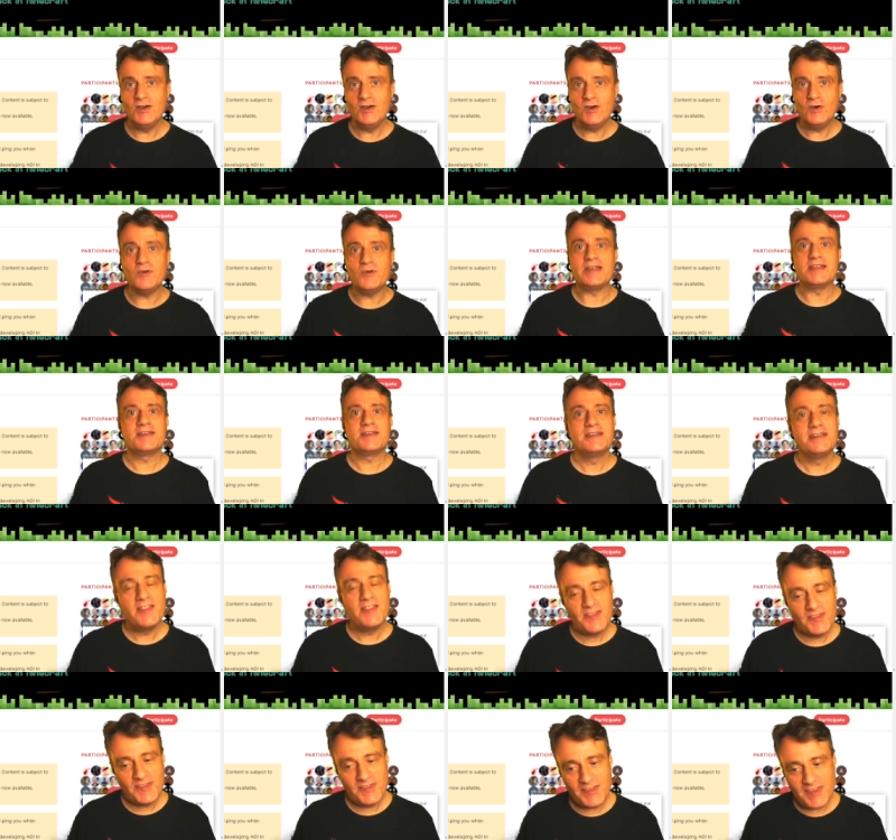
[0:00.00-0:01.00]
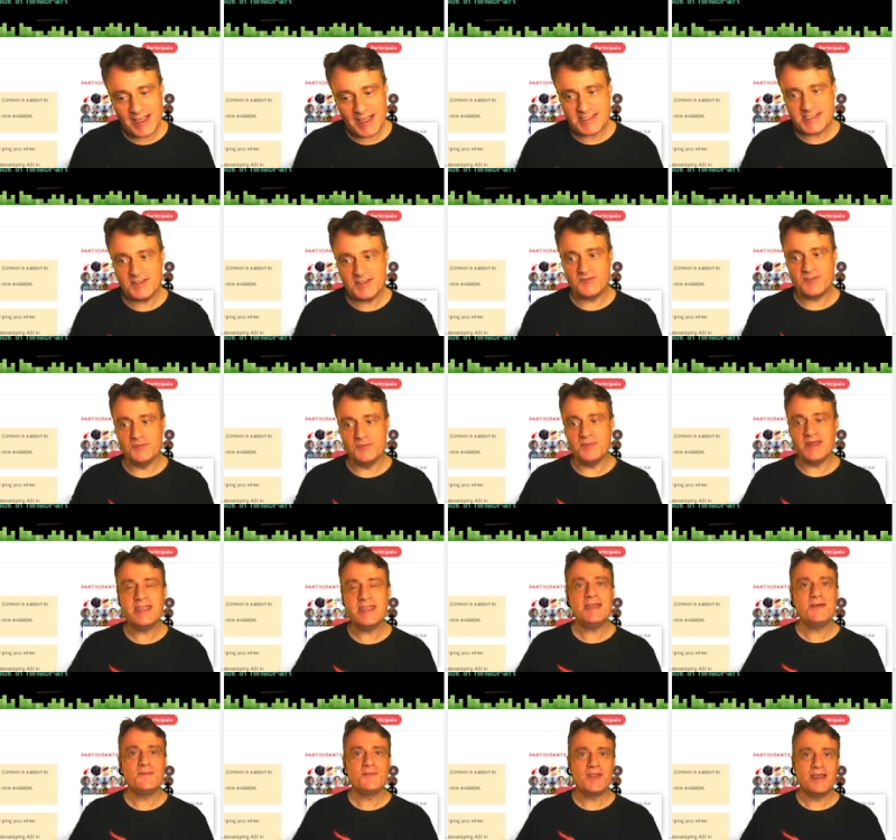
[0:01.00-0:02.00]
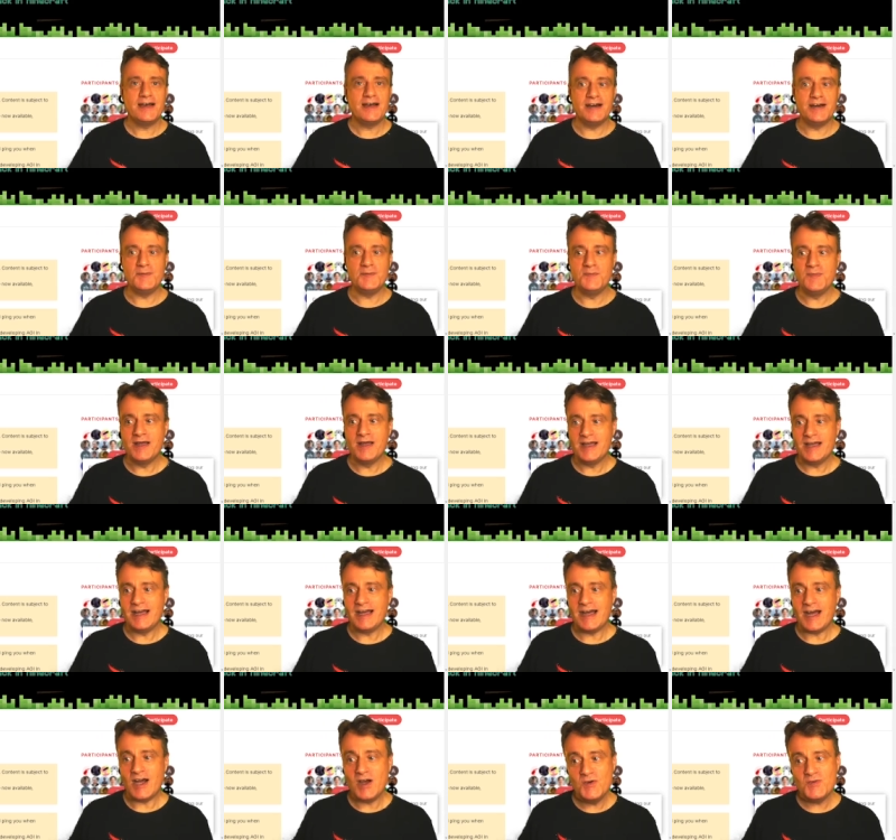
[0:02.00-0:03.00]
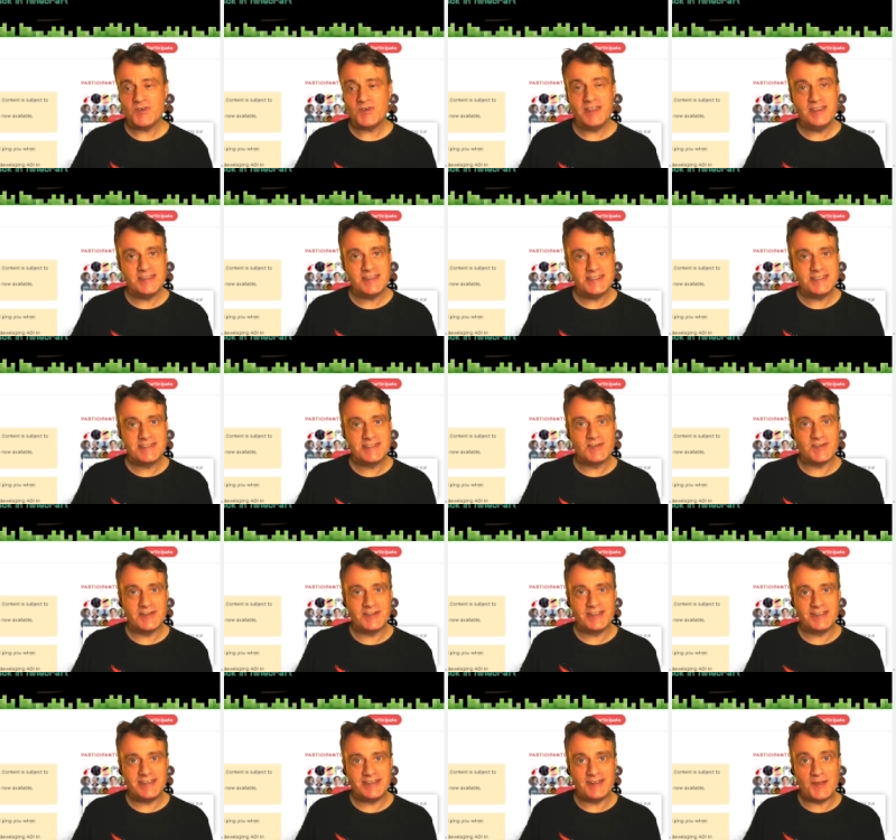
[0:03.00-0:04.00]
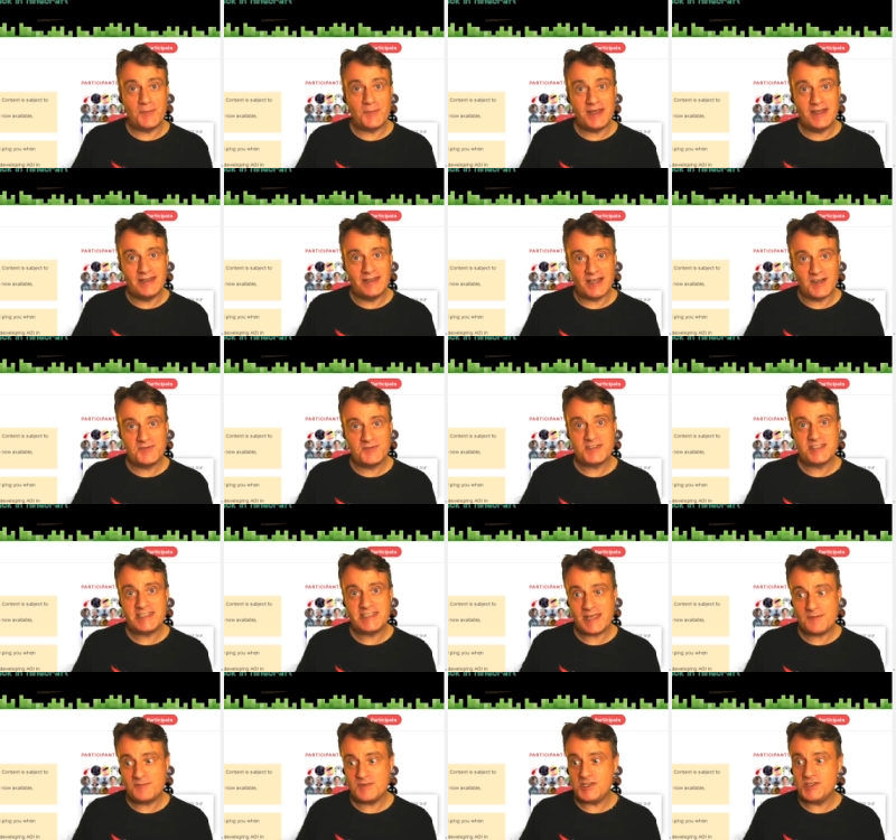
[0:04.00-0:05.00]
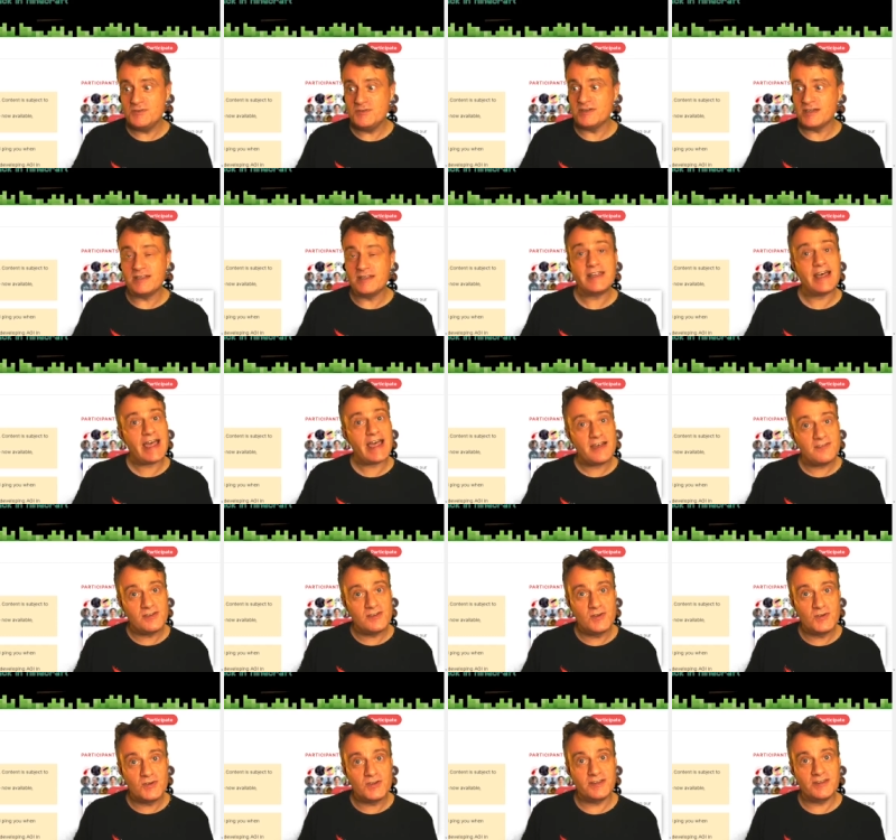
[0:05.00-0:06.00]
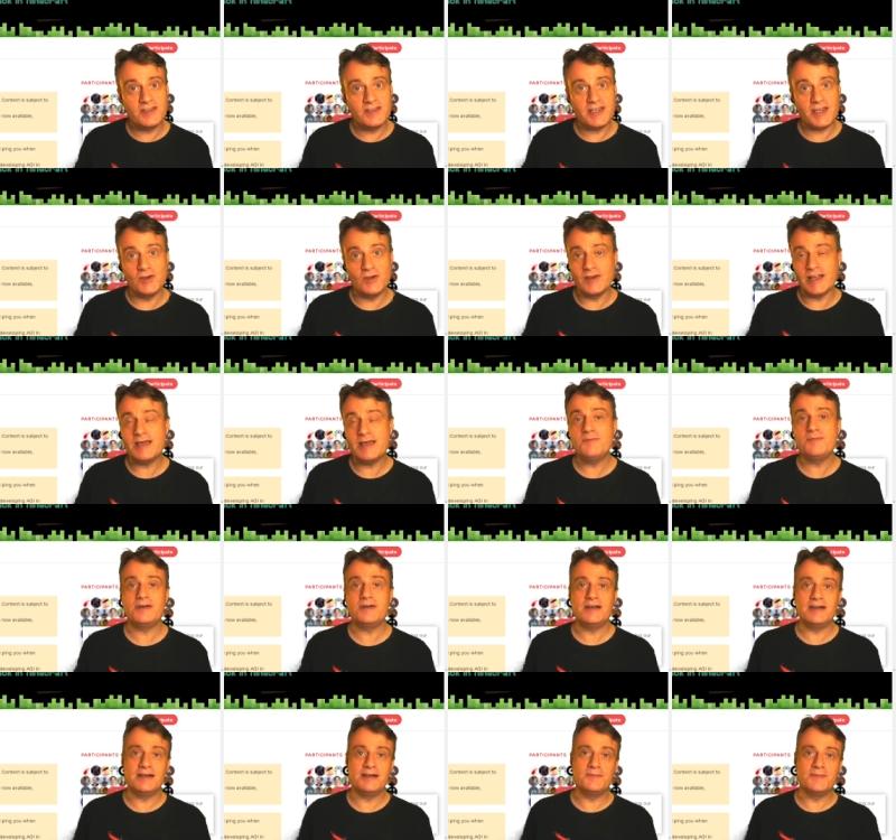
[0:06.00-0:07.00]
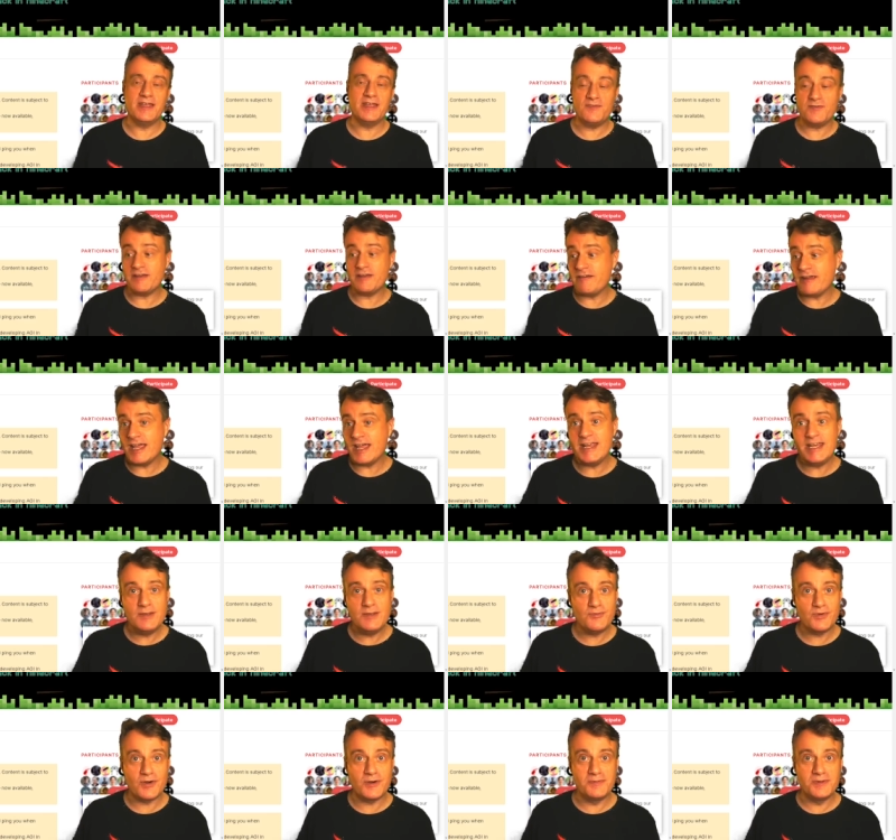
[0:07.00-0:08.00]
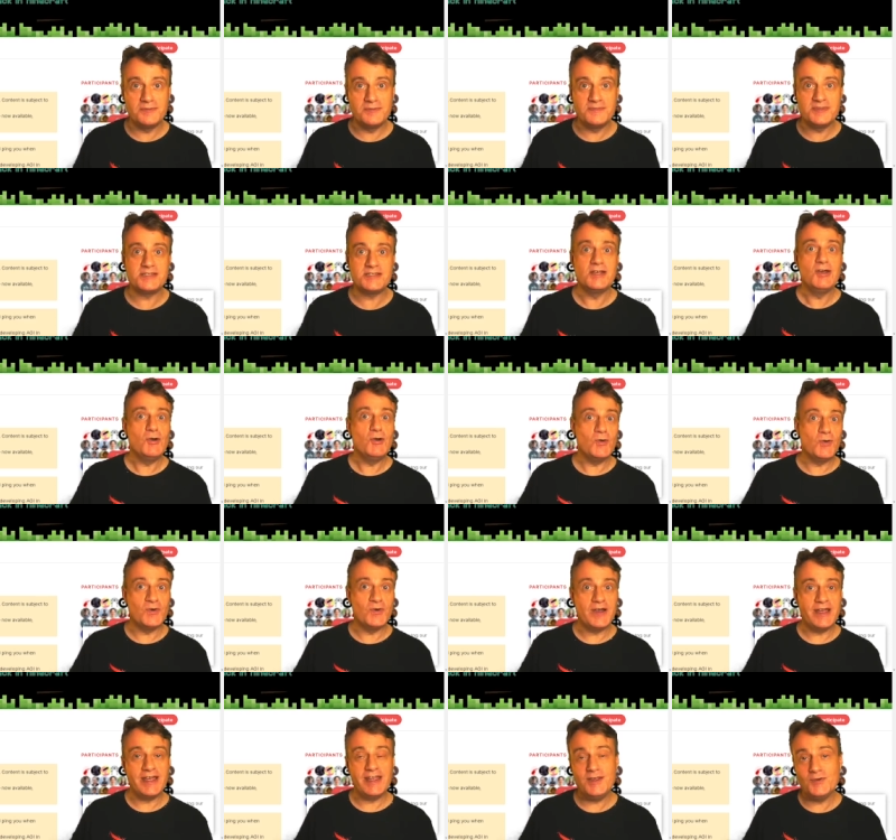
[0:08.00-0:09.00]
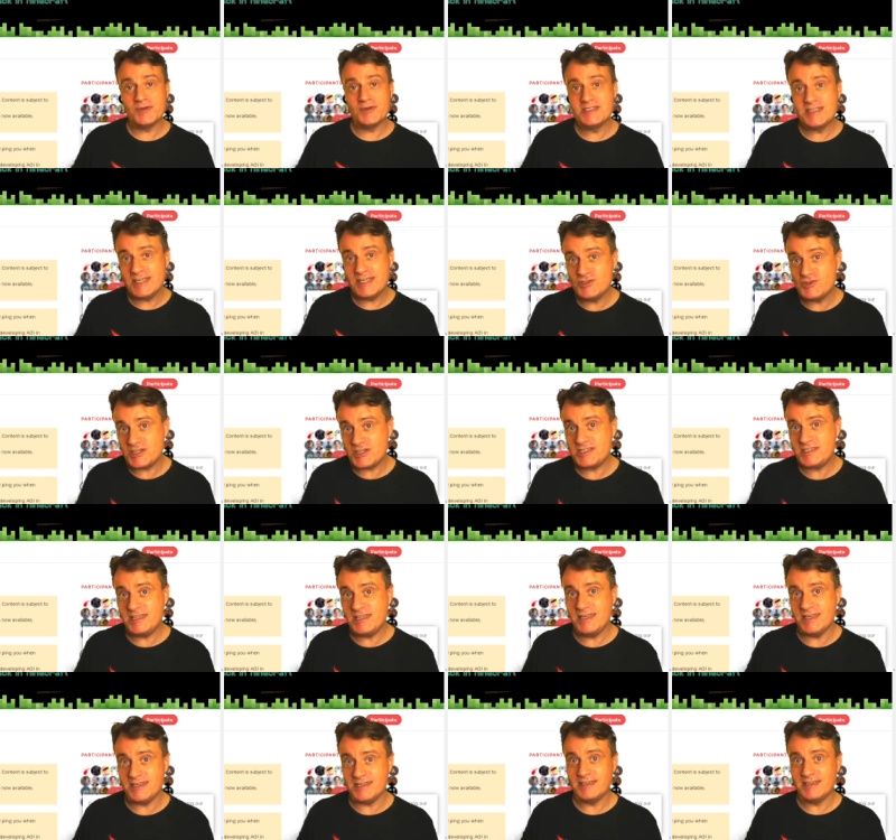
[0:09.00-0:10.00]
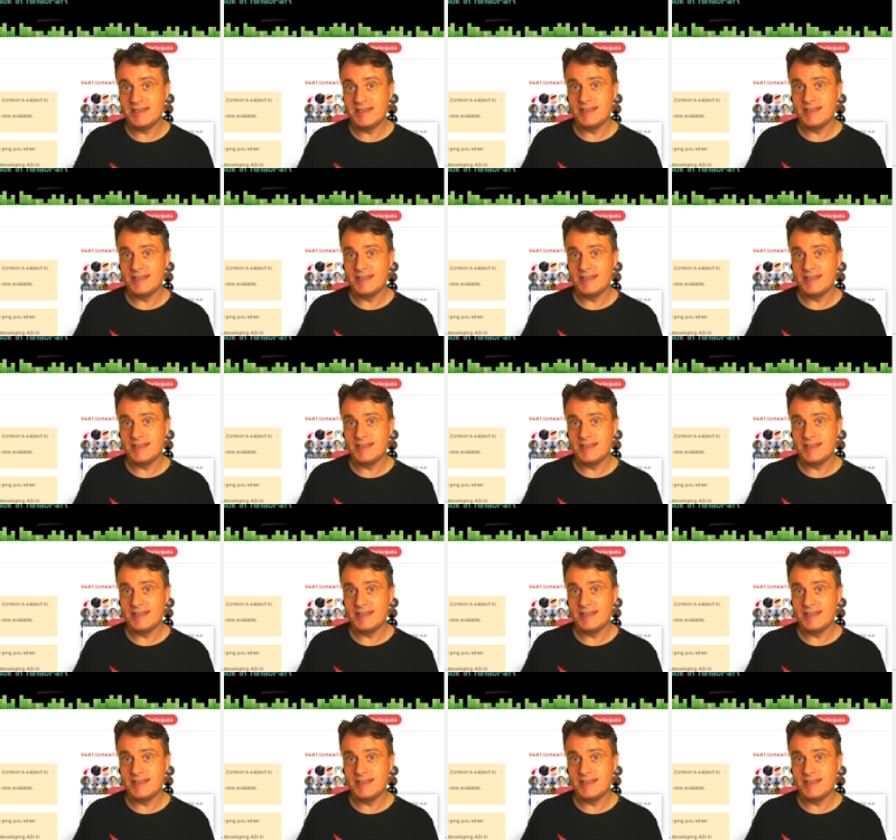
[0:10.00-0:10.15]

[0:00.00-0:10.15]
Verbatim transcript: Right, that's it from me. Um, hopefully this has got been enough to tempt you and, and have a look at the Colab um, if there are any problems or anyone's interested in